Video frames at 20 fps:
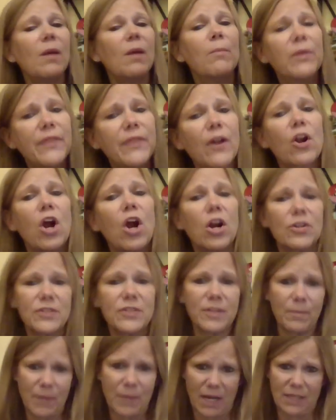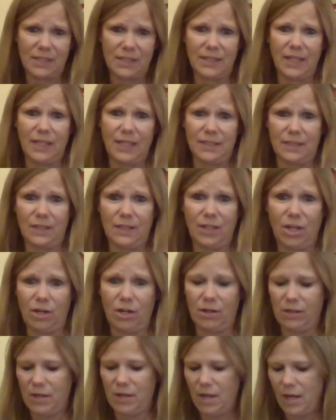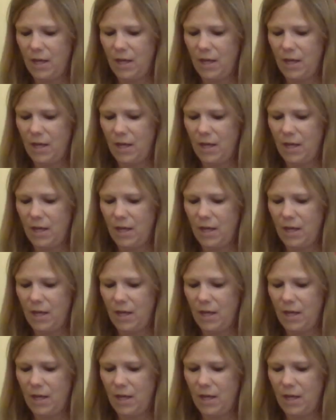But there are some nice things in here.